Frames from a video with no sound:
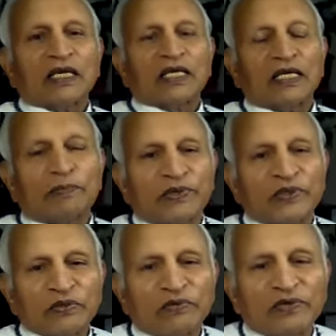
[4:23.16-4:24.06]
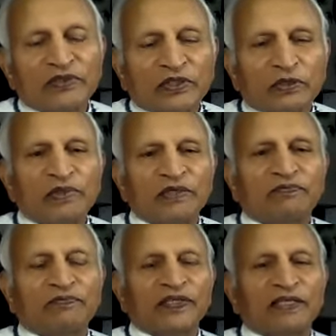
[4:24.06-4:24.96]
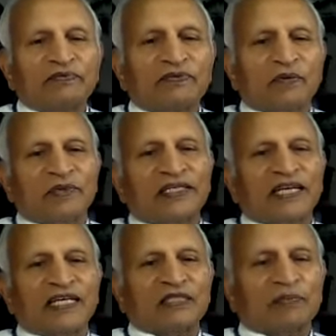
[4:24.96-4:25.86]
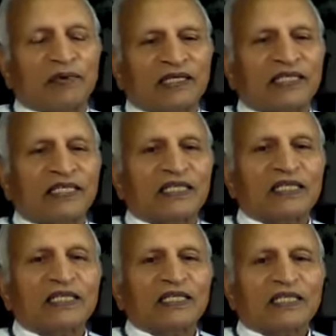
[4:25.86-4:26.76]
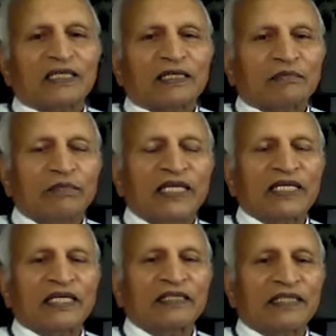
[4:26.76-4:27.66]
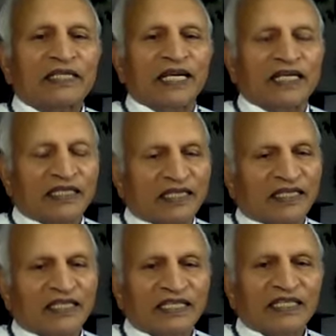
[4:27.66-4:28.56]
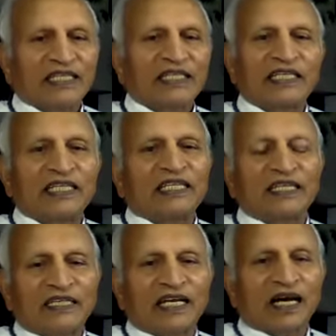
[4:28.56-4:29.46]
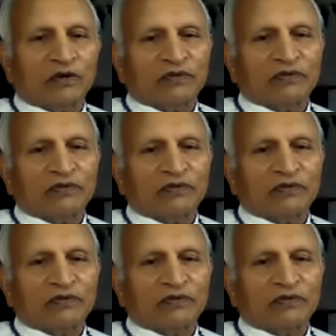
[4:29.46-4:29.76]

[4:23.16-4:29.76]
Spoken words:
If you want to be free from attachment, be content here and now.